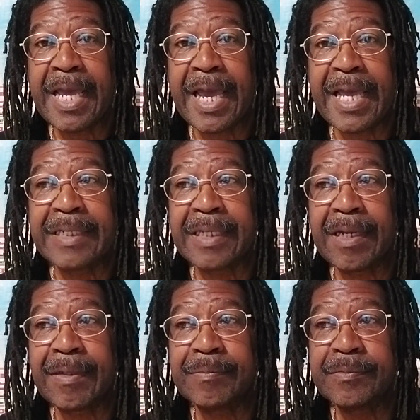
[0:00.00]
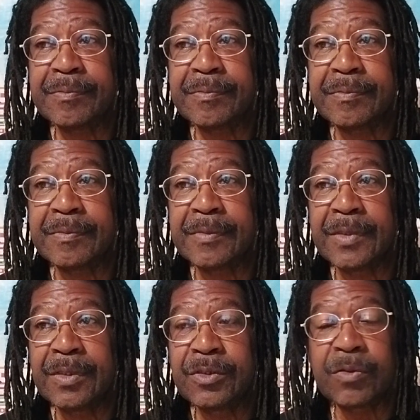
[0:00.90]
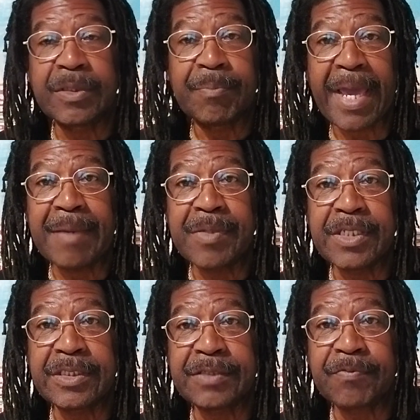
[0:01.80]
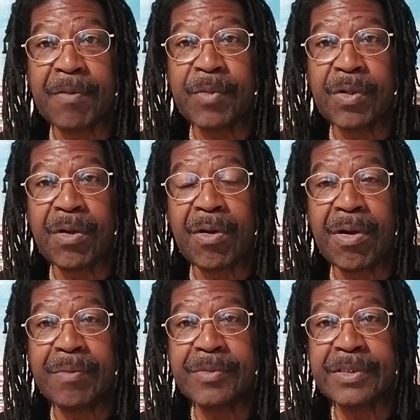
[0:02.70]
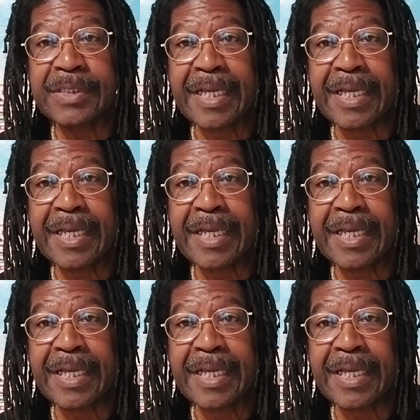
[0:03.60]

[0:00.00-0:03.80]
and took the babies from her arms